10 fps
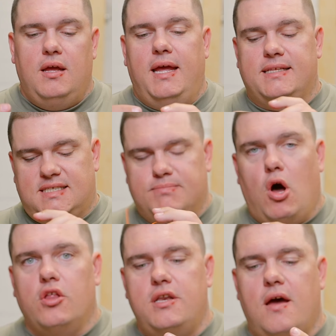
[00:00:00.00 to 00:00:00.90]
It's
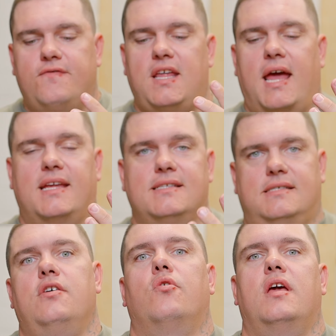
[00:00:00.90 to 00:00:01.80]
small enough that I can
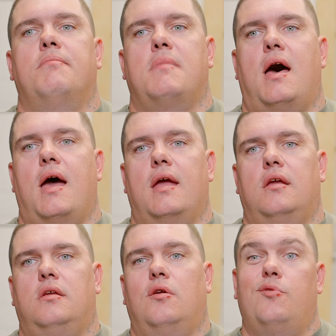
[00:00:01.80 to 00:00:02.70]
still get
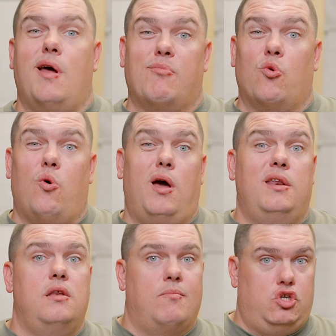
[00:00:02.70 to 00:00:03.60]
my, number
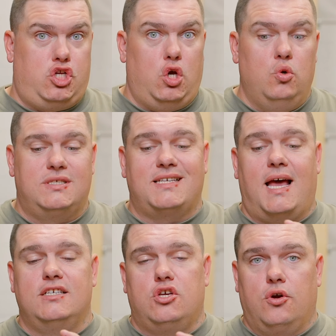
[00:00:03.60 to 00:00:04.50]
1, number 2
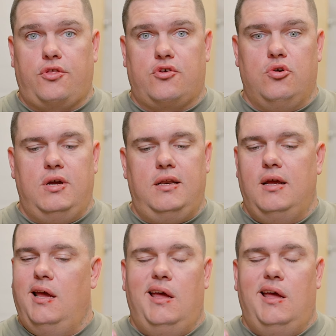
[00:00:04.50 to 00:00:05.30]
size hook through it.